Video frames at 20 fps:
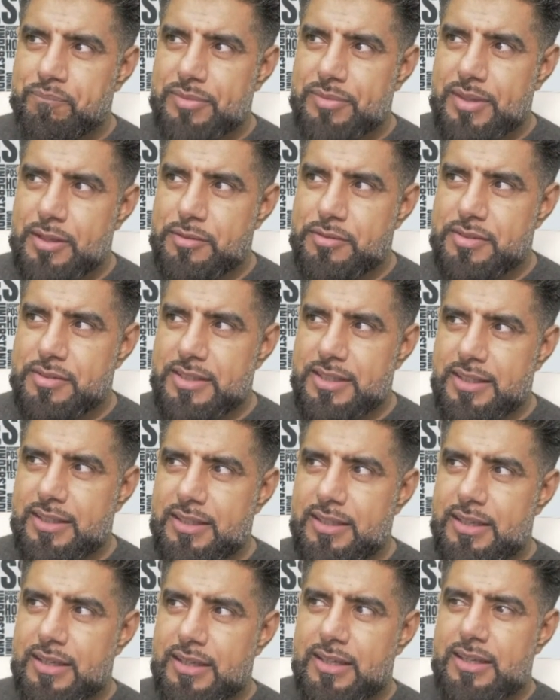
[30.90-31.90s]
you
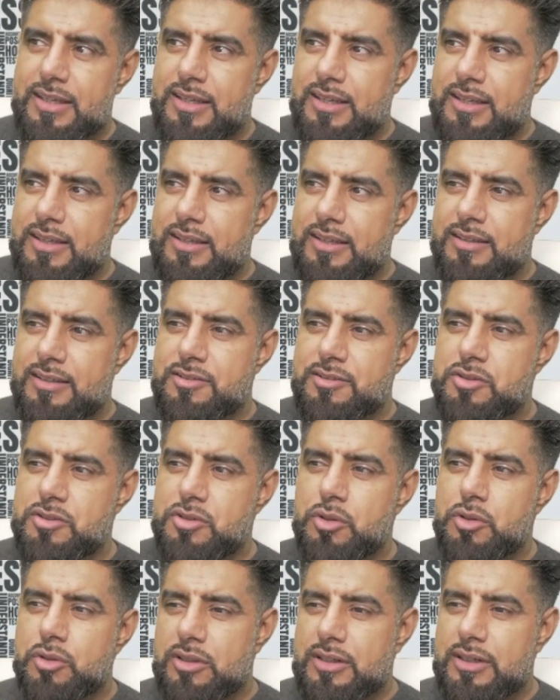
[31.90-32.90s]
see,
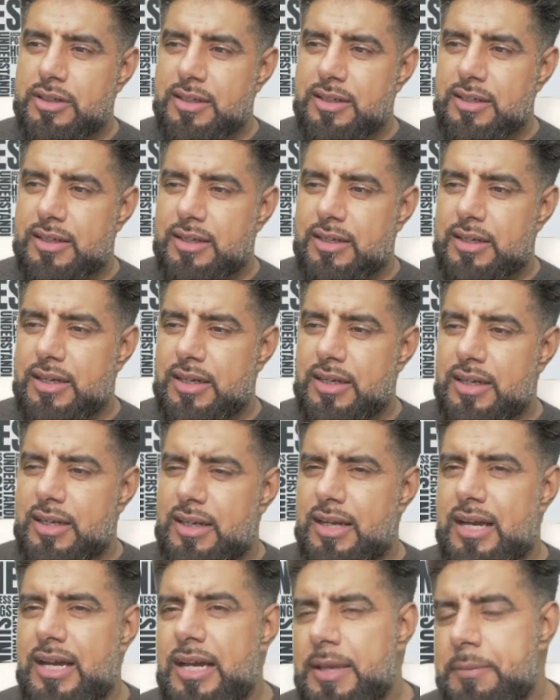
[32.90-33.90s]
Zur
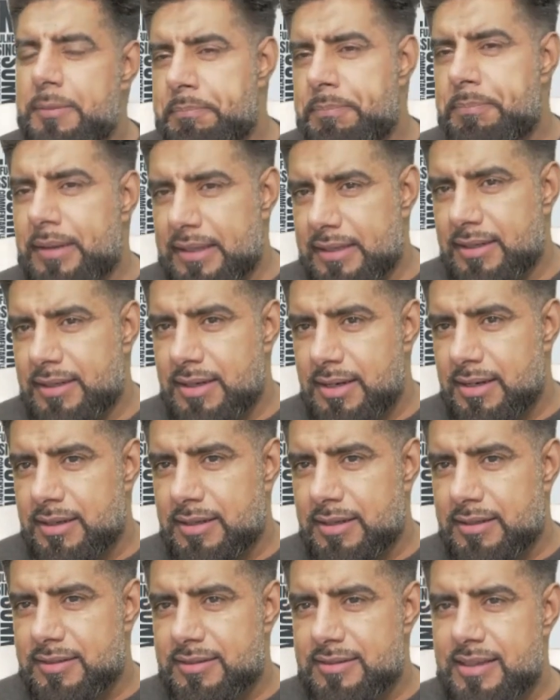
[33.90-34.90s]
ghibban
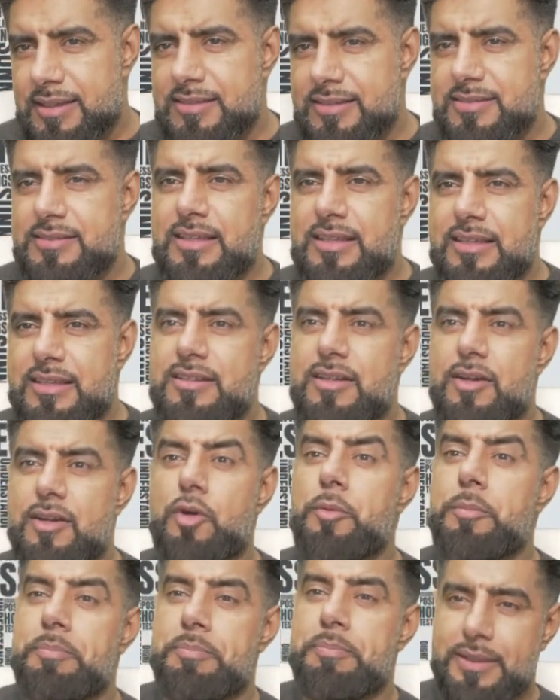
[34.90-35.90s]
tazdad
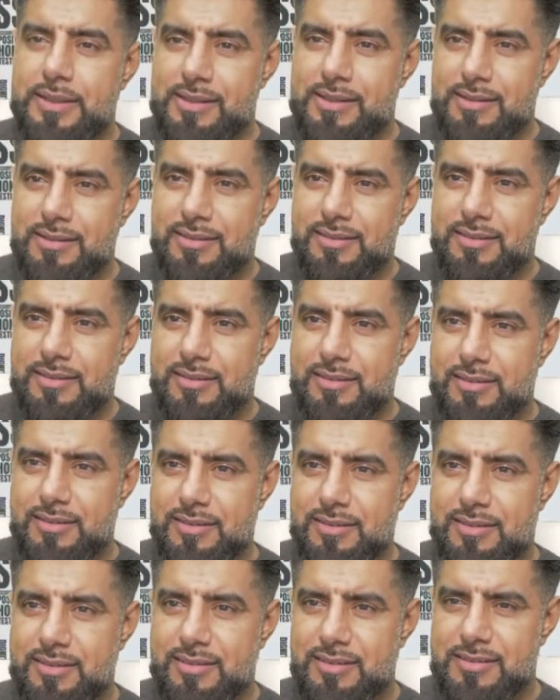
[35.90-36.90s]
hubban.
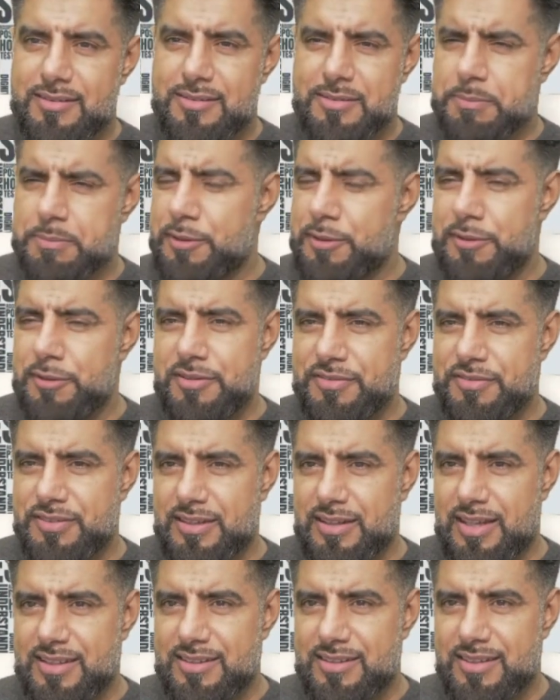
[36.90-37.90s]
It's a beautiful
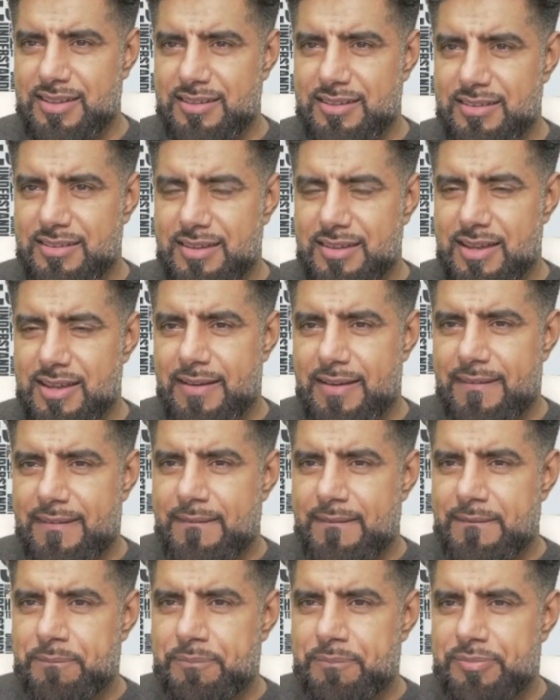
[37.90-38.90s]
Hadith
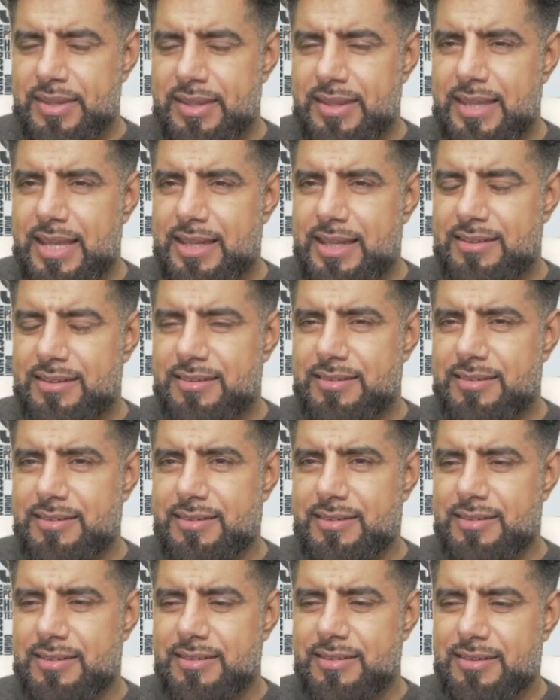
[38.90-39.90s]
that
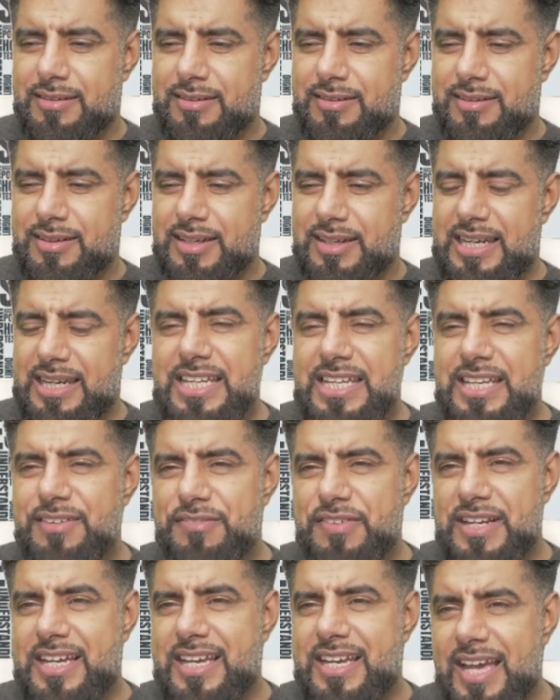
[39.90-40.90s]
leave
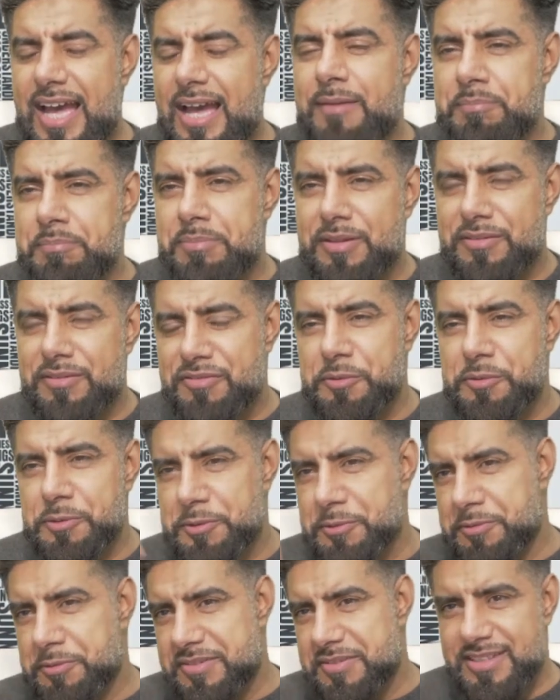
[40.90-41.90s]
a gap before
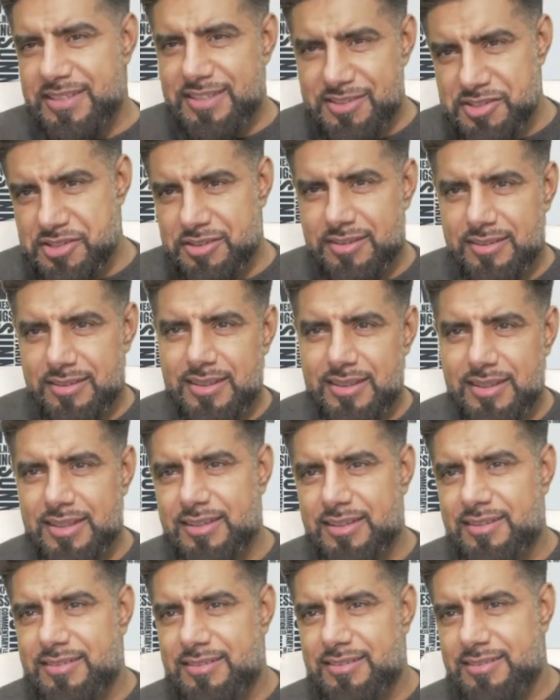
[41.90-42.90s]
you see each other.
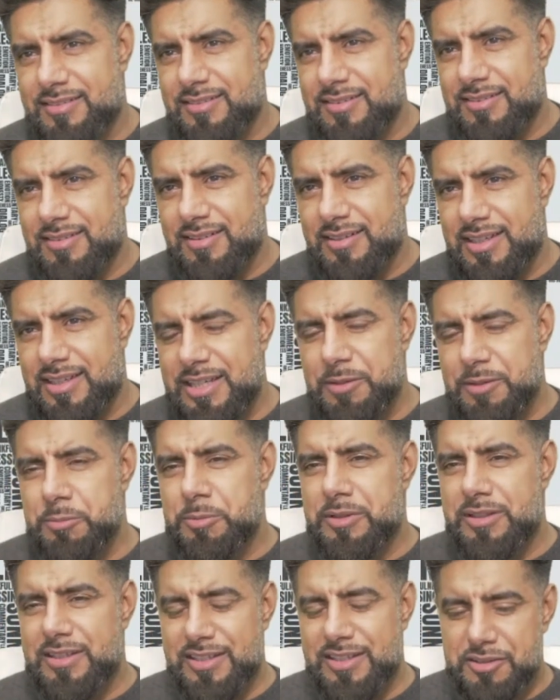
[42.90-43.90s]
It
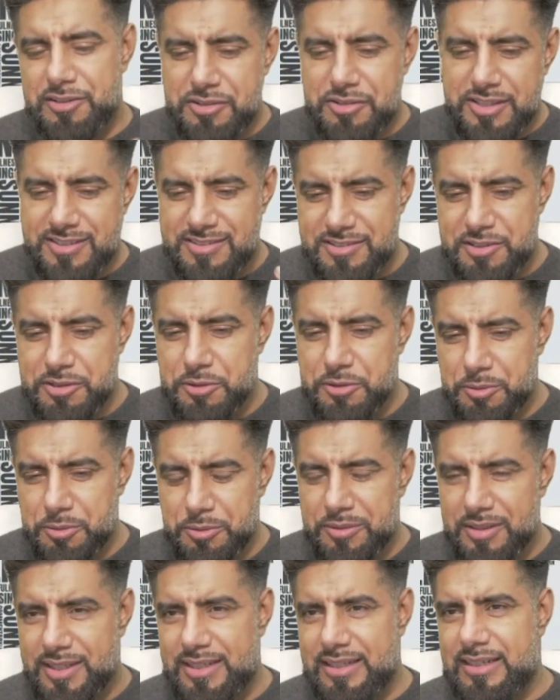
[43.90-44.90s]
will increase you
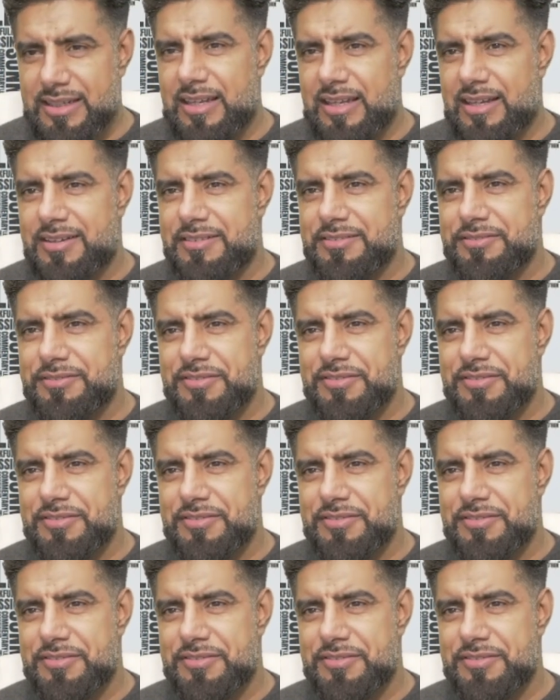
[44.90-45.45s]
in love.